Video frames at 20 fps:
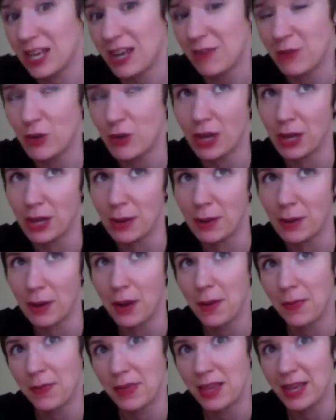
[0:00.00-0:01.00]
if you can
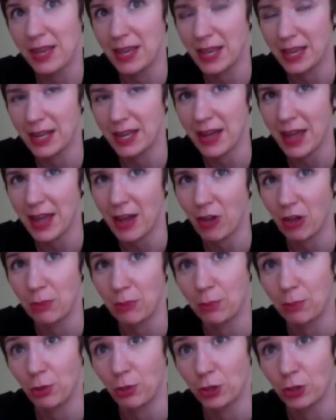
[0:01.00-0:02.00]
inhale and
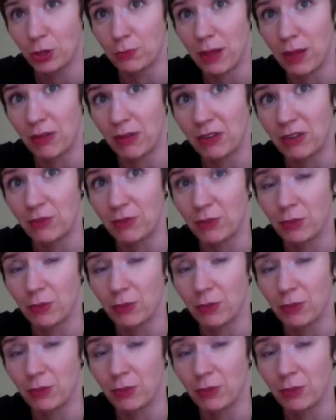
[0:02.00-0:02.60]
pull your pelvic,